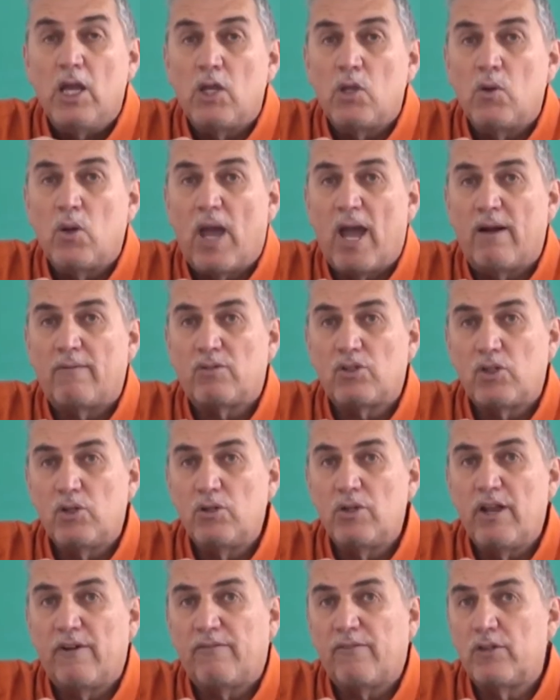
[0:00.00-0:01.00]
You have
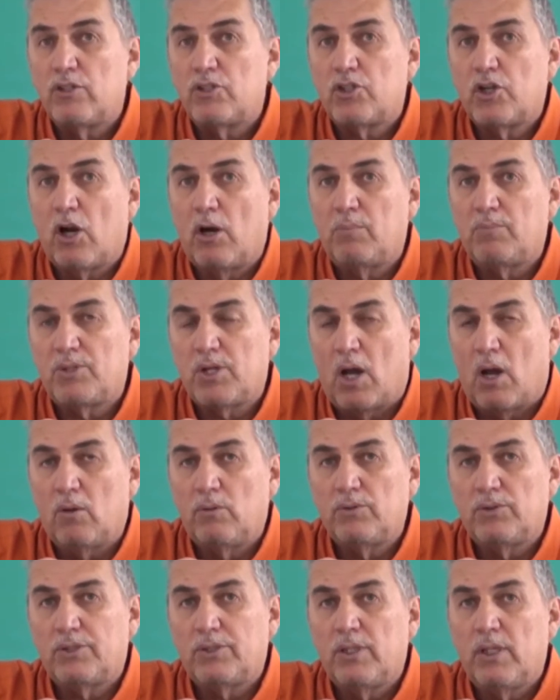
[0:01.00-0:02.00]
two different chirp
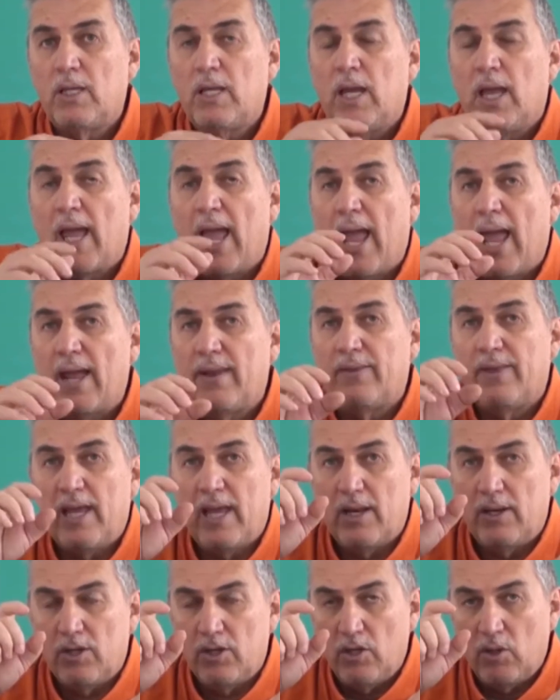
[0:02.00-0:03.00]
tones, and
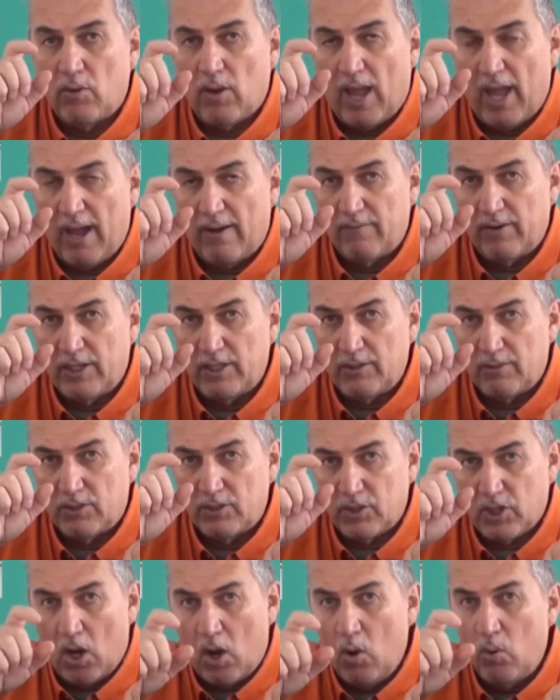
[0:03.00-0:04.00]
then you have a
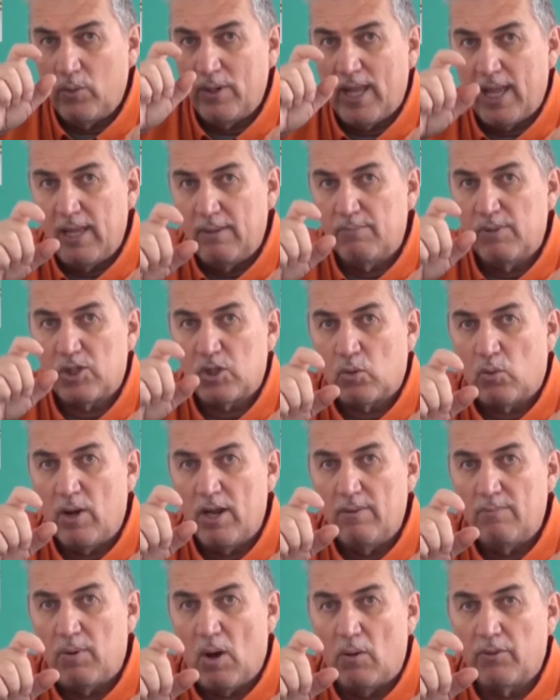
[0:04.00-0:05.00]
tone in
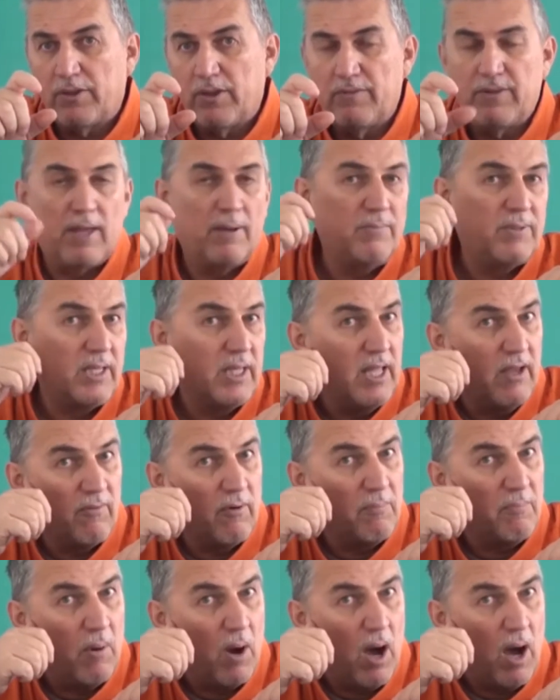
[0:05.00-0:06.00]
between both of them to give
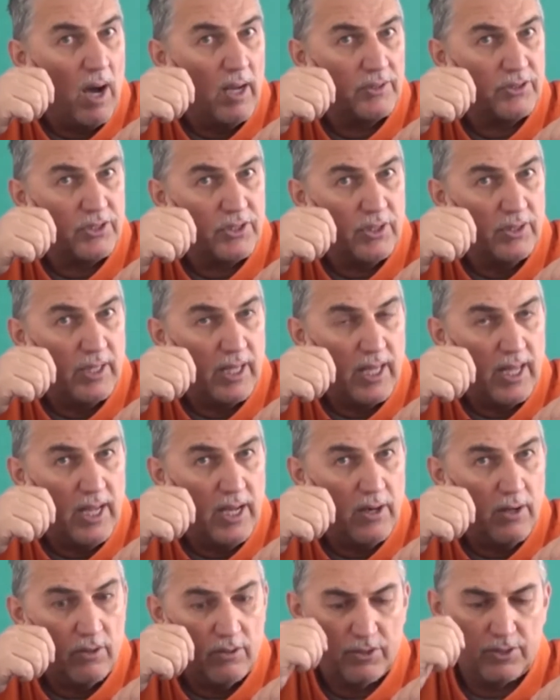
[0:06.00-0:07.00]
a pause to the
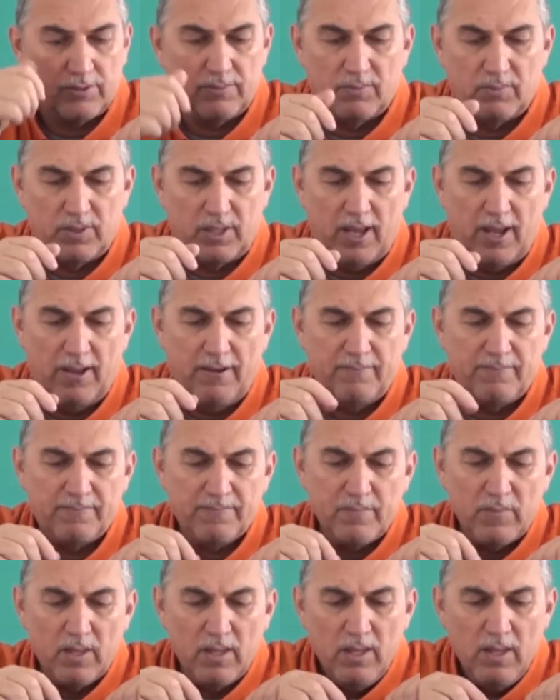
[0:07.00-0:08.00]
ears. Okay?
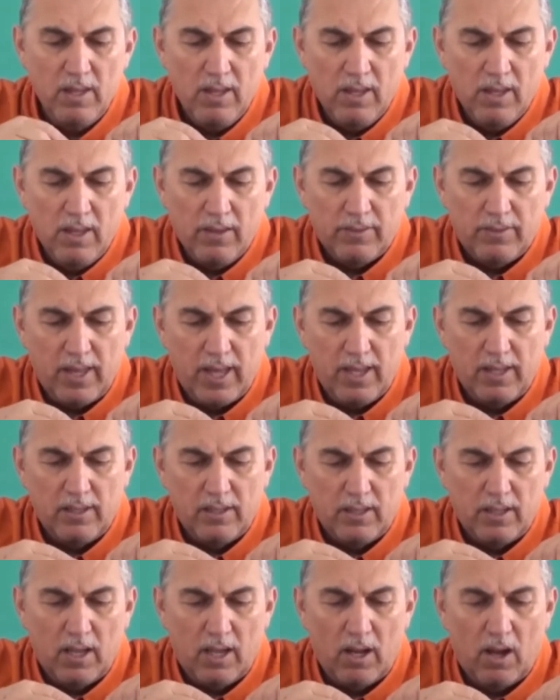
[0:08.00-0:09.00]
Then
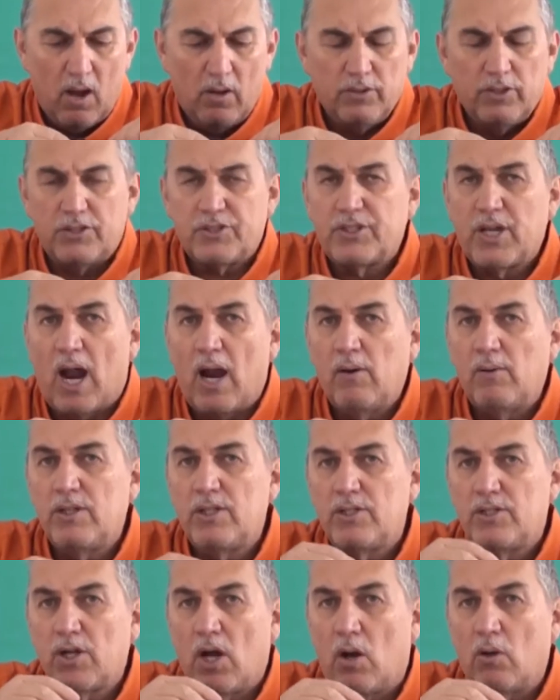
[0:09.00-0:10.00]
on the
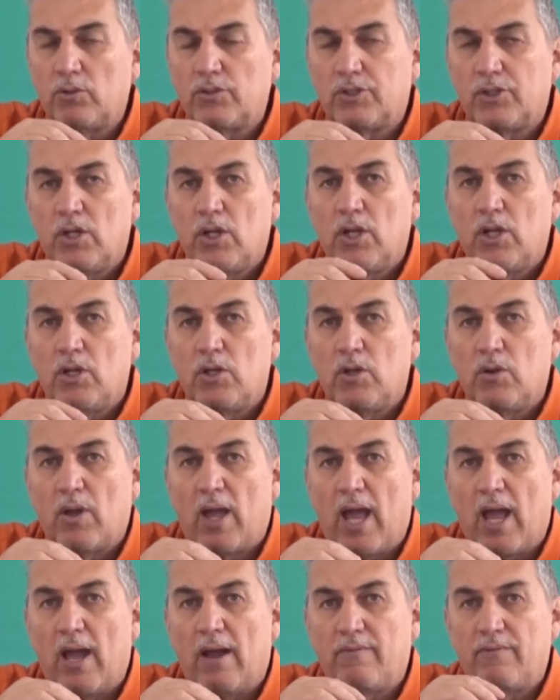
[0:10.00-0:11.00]
siren tones, you
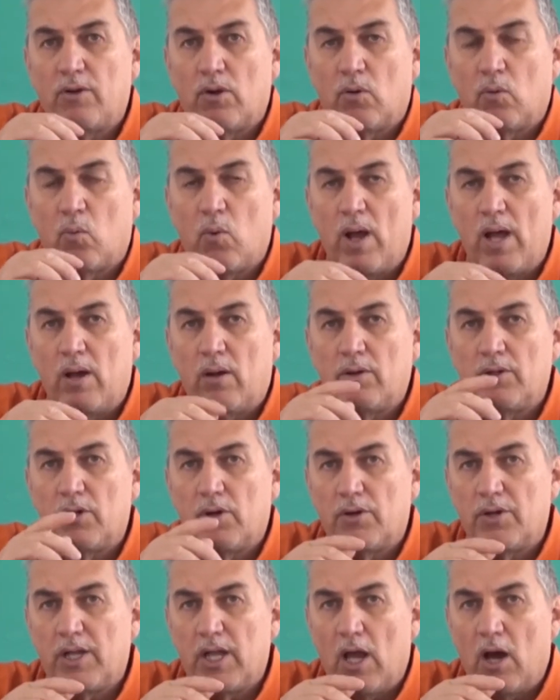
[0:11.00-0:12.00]
have your well,
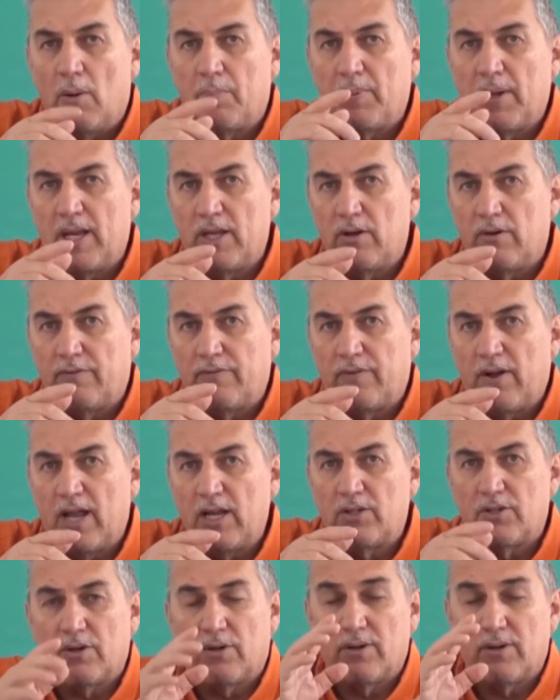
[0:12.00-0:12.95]
your yelp, and your